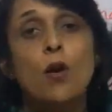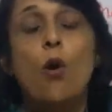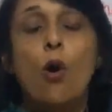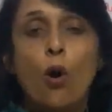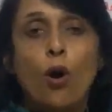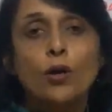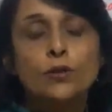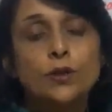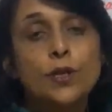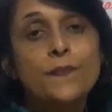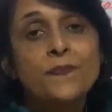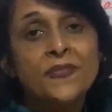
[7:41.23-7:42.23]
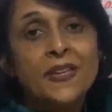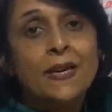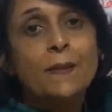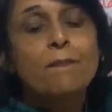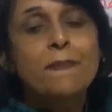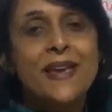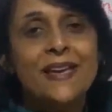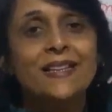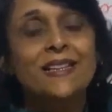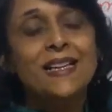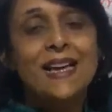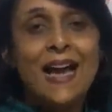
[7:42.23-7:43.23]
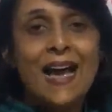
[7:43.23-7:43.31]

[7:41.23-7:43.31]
horn mainly